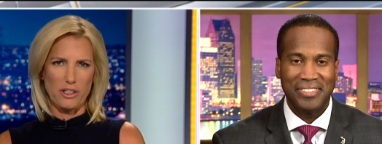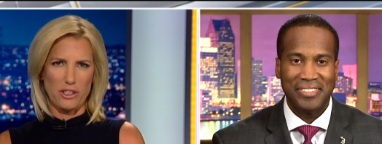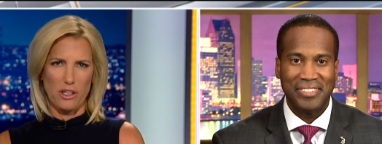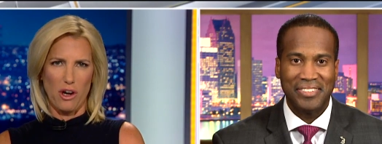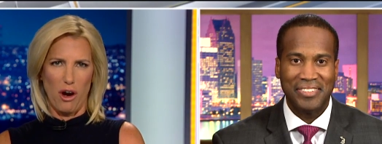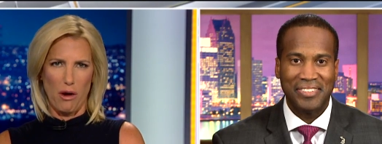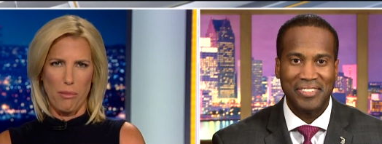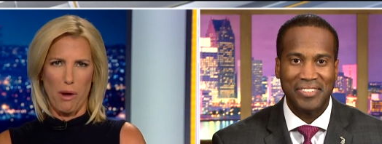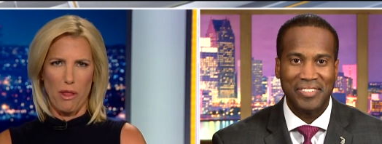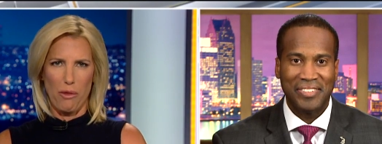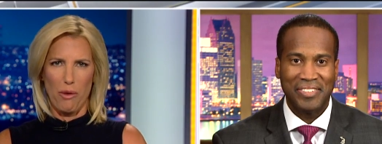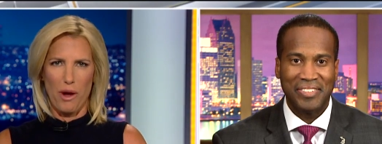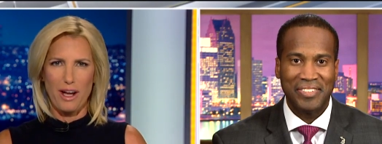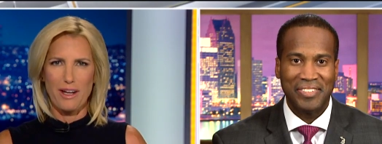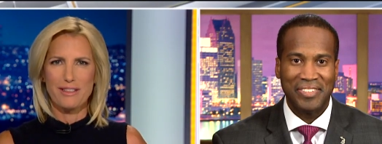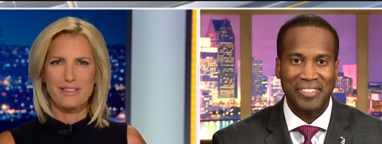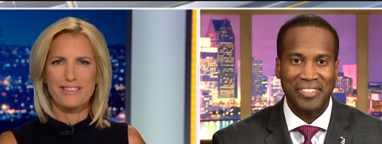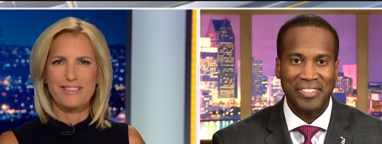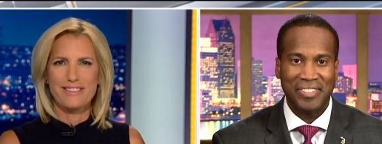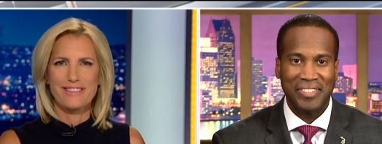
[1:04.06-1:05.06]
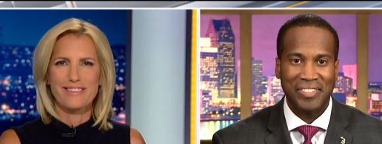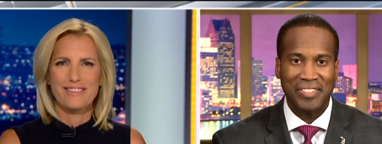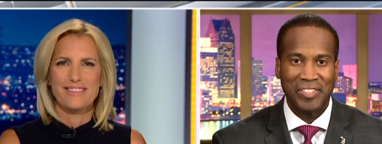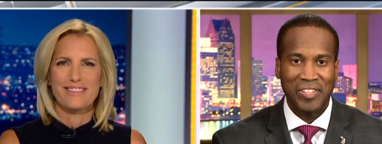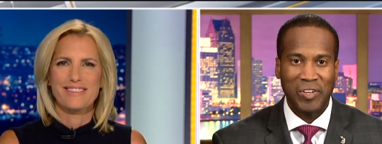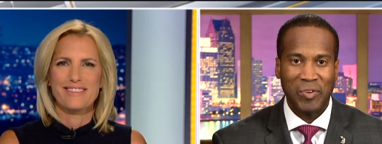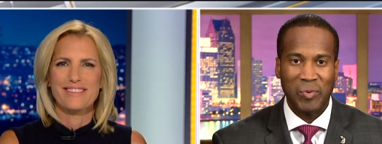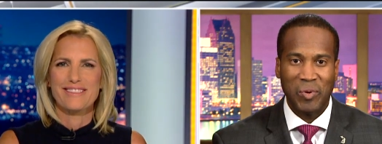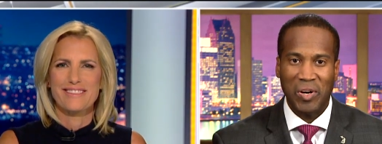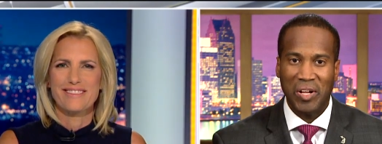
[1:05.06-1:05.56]
Speaker 1: star, by the way.
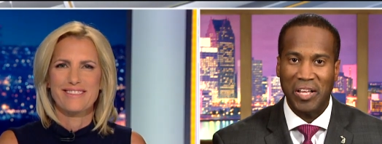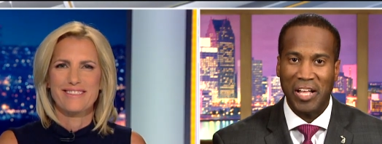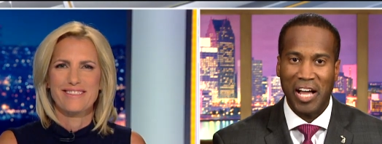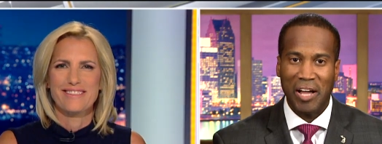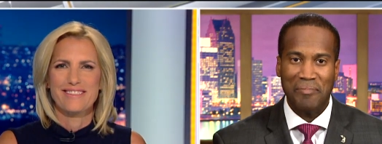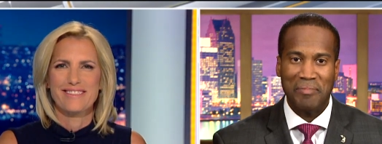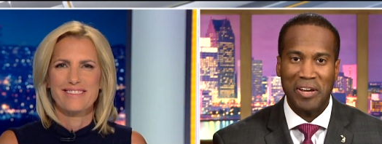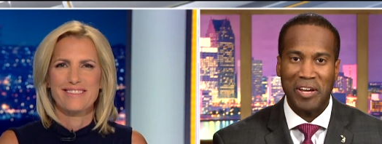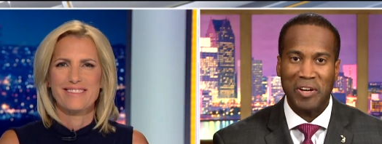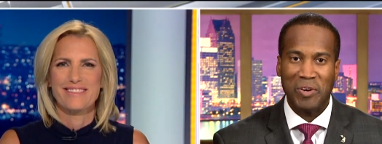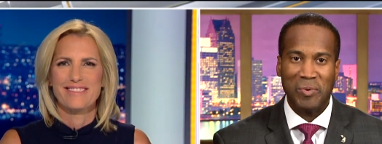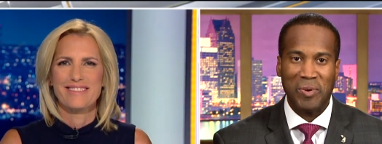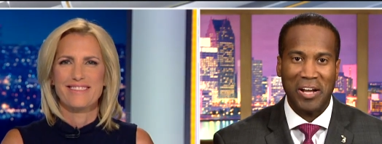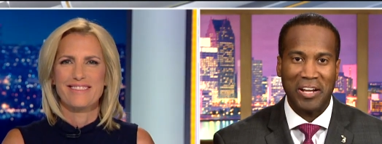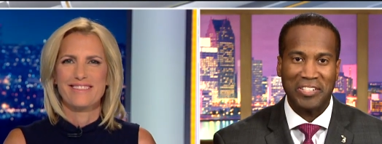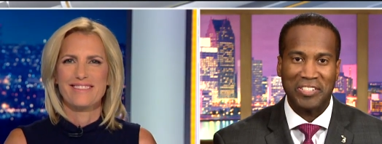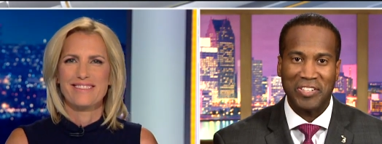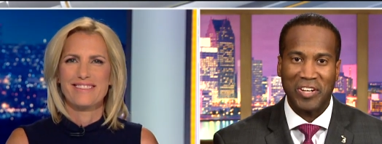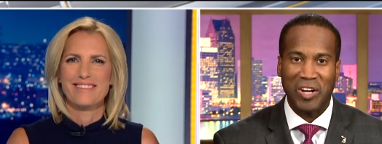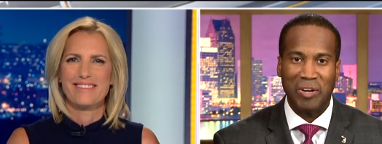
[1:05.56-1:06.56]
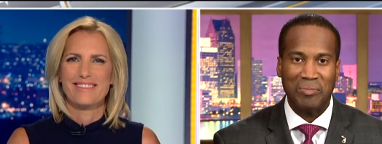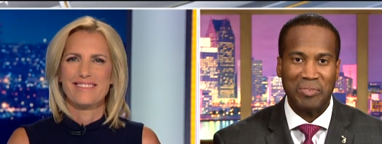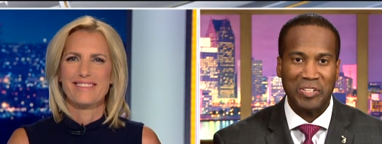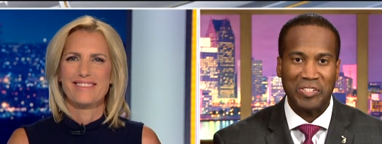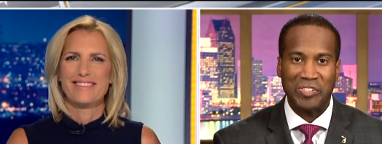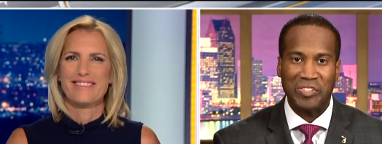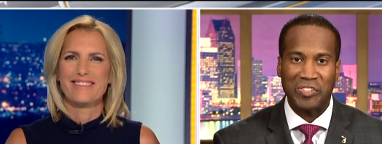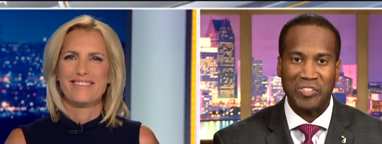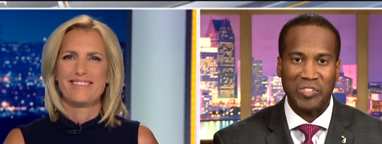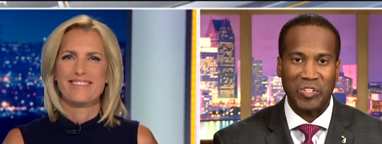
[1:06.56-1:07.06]
Speaker 2: Well, I'm not a rock star, I'm just
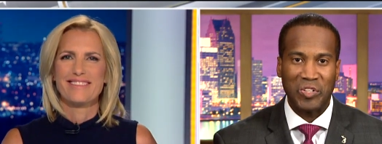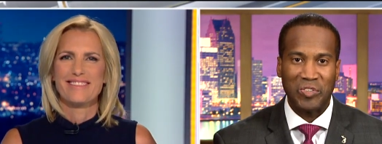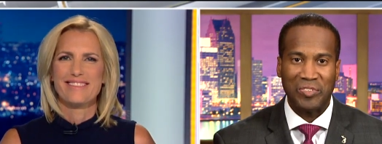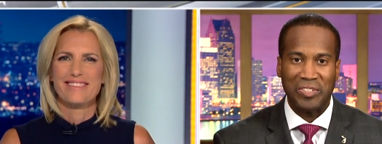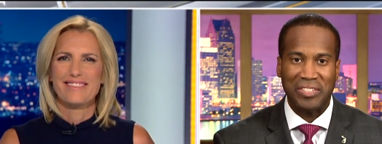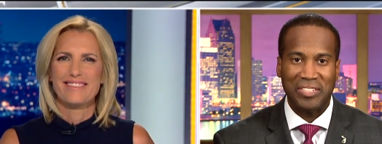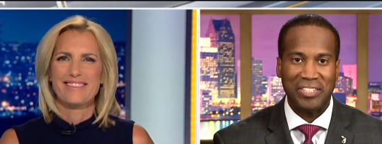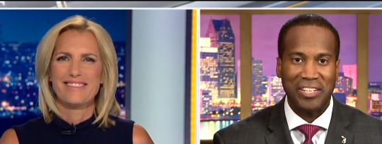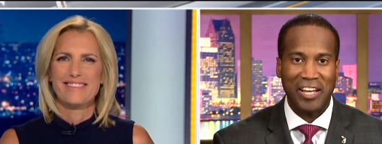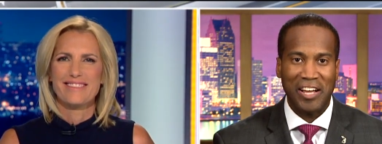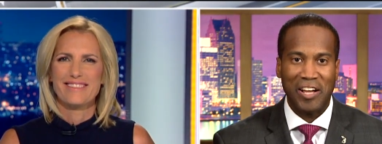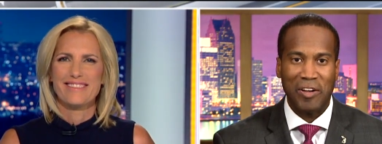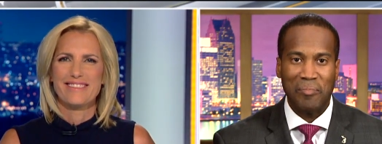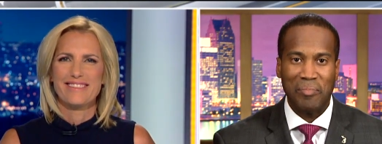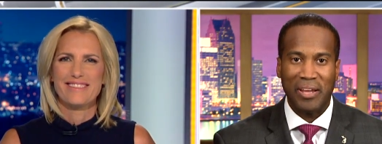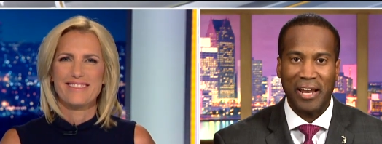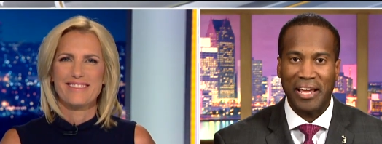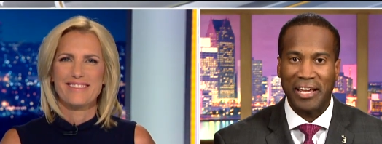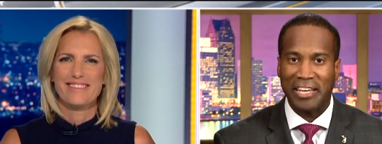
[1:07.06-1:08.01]
a servant. Uh, but I